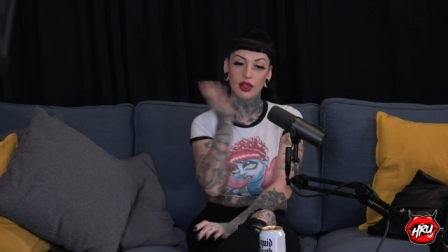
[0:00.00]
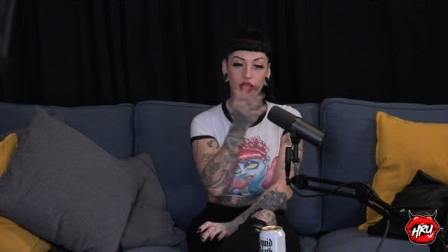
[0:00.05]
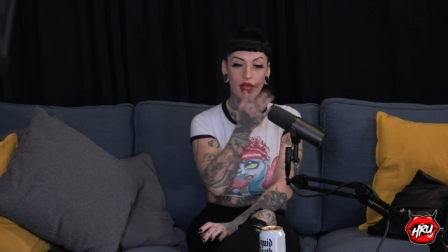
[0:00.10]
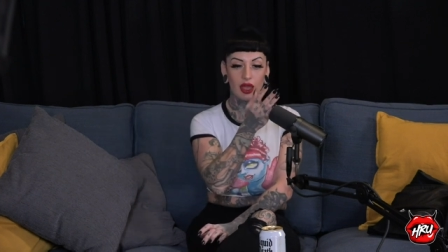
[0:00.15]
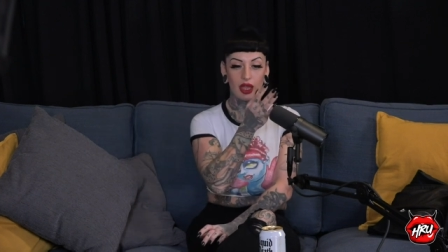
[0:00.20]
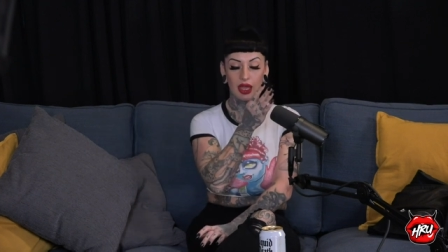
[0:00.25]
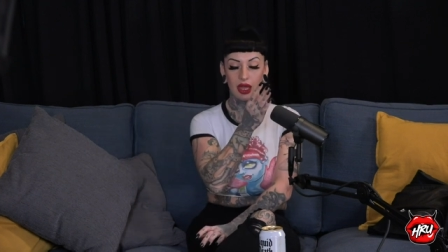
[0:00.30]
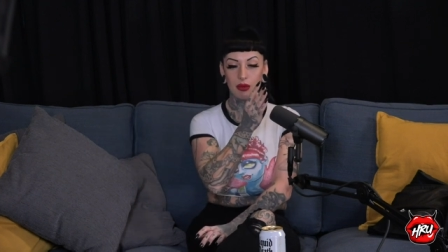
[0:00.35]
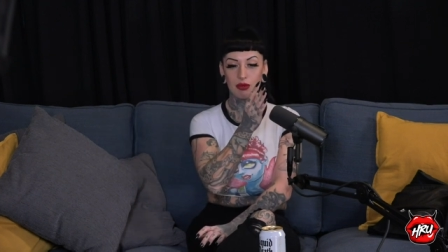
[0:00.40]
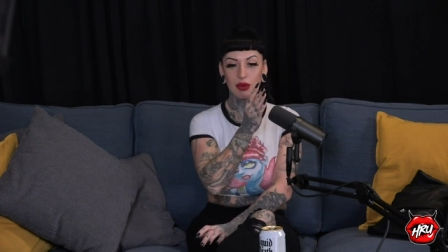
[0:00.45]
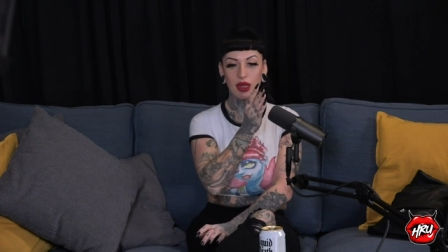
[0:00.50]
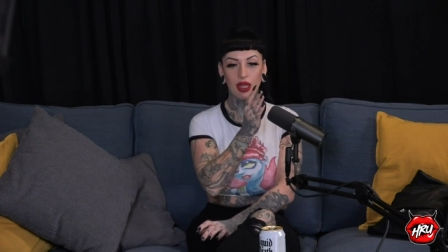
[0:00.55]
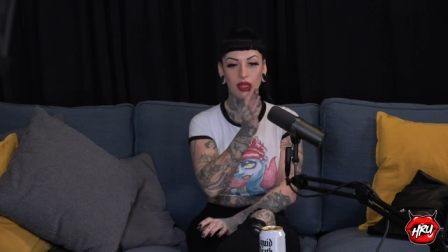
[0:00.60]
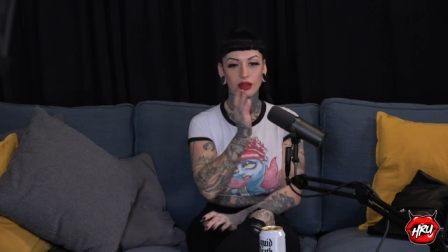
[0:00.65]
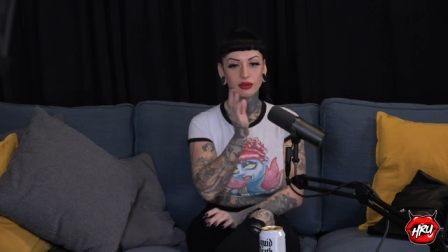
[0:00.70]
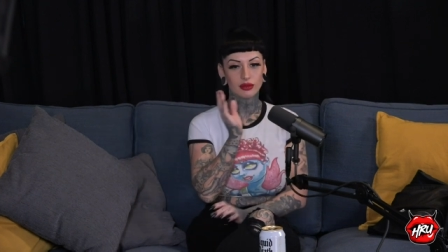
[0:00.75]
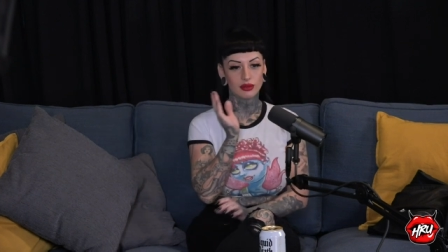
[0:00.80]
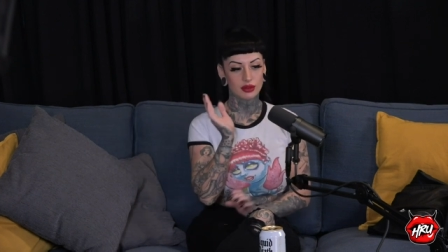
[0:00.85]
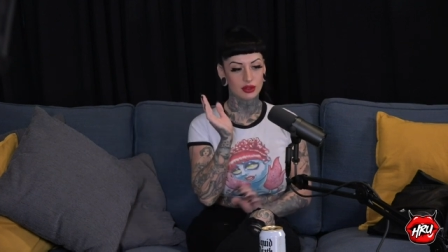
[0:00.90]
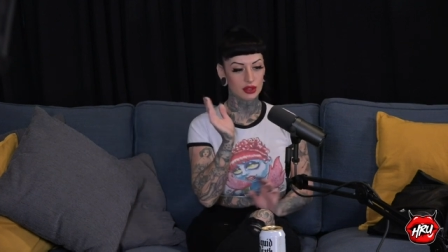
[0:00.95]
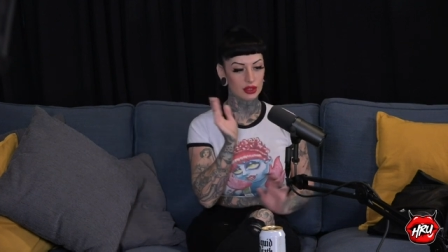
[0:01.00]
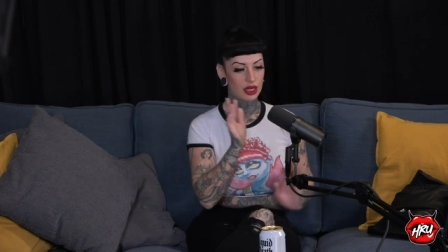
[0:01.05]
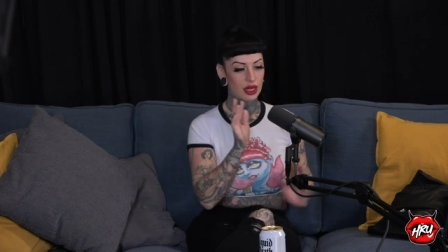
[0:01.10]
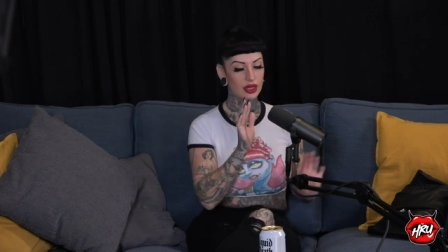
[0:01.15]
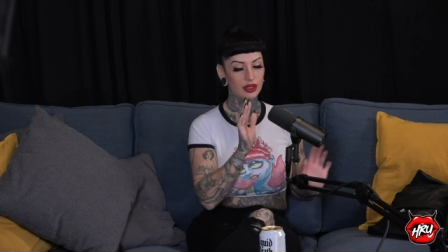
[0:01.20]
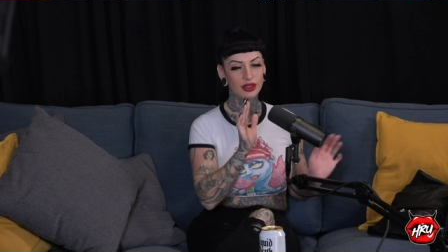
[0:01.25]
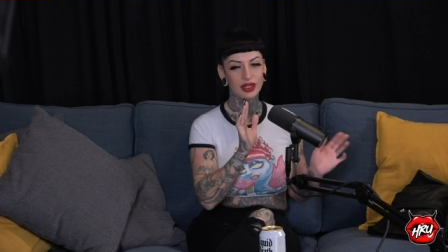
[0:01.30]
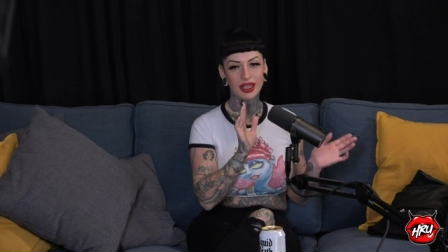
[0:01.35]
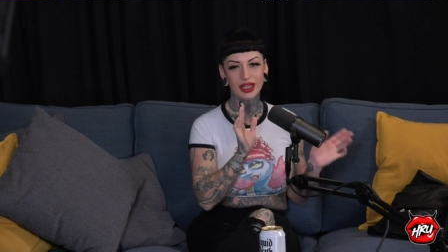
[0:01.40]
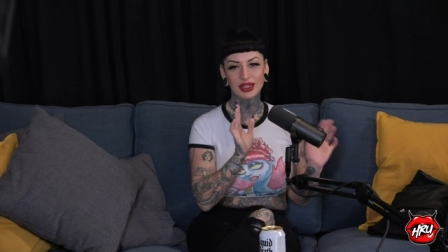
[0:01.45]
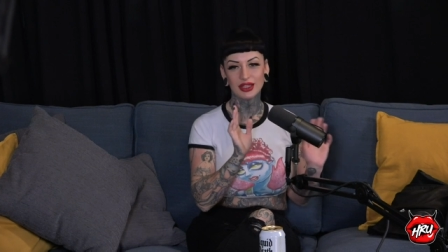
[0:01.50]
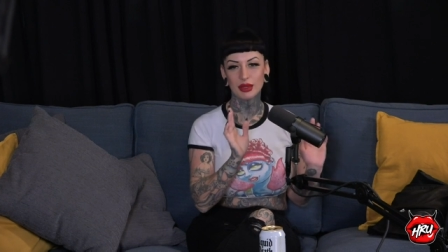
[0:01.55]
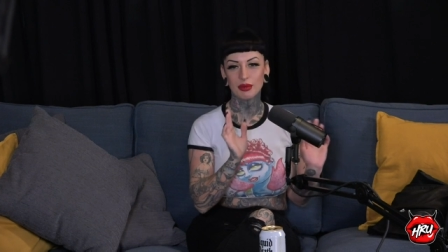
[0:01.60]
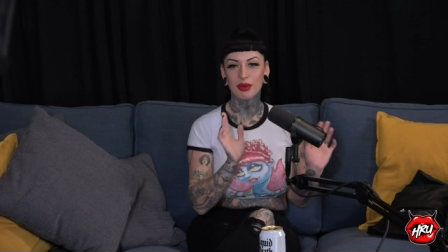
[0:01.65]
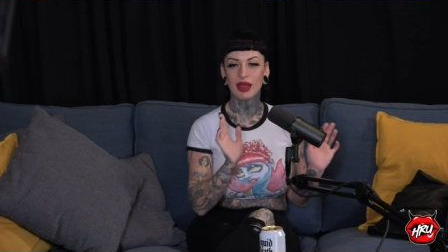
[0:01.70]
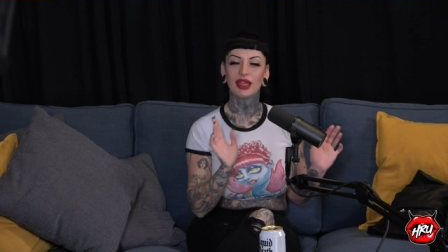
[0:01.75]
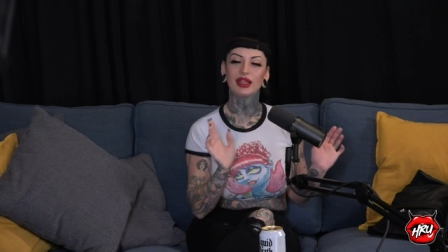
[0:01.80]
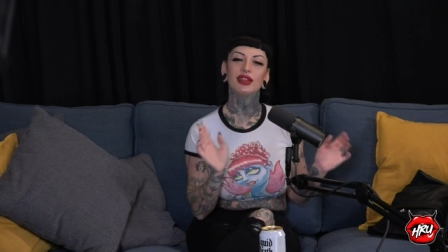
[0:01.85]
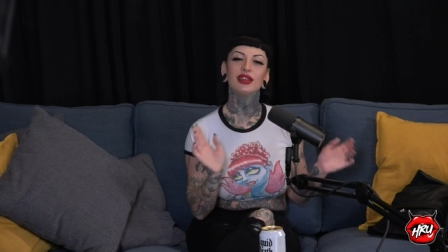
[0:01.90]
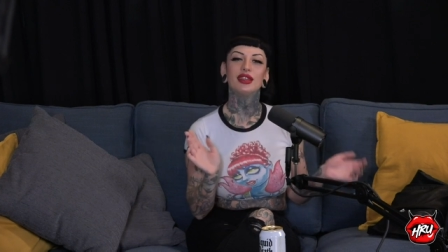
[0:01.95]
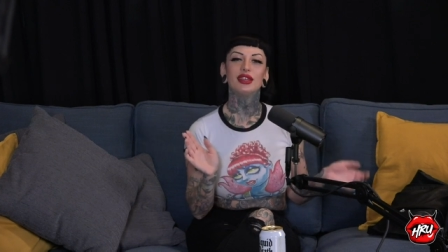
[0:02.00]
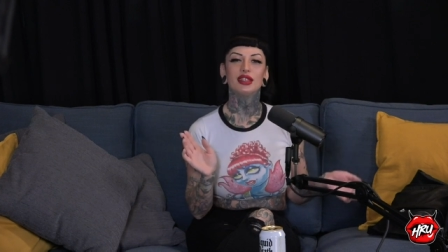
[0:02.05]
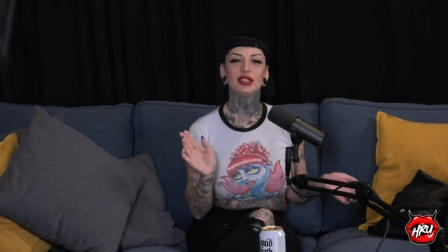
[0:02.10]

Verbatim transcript: I hit my, sorry, hit the mic.